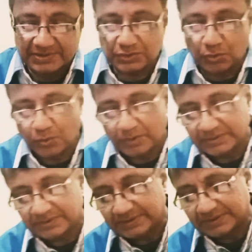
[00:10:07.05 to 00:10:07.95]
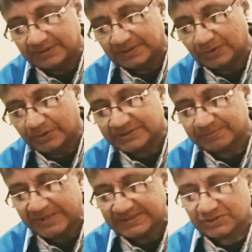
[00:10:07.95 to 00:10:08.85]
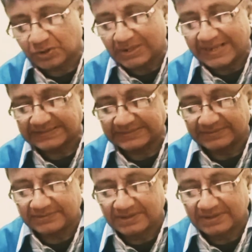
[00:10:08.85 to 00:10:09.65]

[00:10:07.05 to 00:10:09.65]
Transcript: So, you know, it's based on Latin